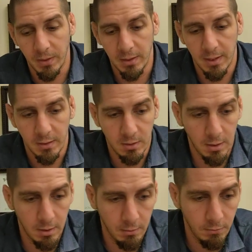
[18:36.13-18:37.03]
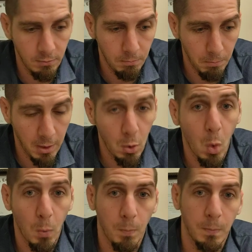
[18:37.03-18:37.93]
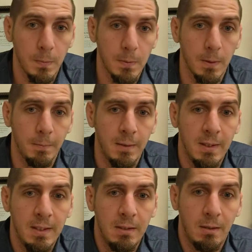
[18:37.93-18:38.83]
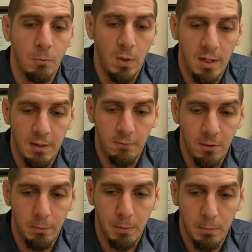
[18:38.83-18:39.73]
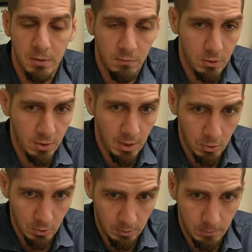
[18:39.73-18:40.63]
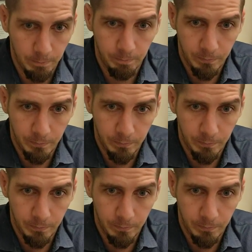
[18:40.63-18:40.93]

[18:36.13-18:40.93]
And that's kind of my goal. So, and what I feel the purpose of education is.